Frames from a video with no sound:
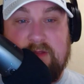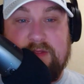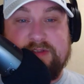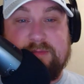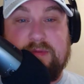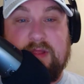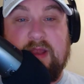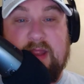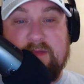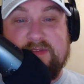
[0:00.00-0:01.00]
There's
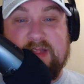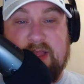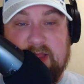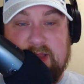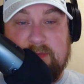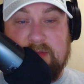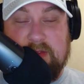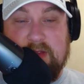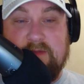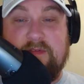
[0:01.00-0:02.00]
plenty of time
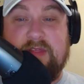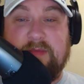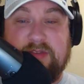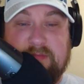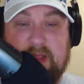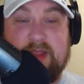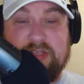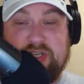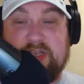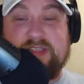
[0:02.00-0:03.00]
for them to make
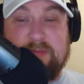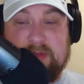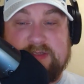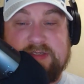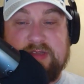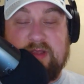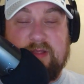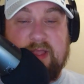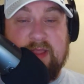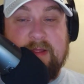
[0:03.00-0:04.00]
adjustments.
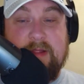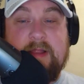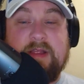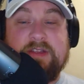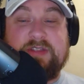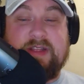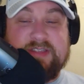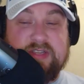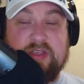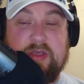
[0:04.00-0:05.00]
Okay. So
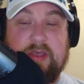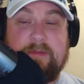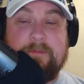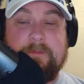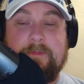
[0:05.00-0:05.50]
that's the good.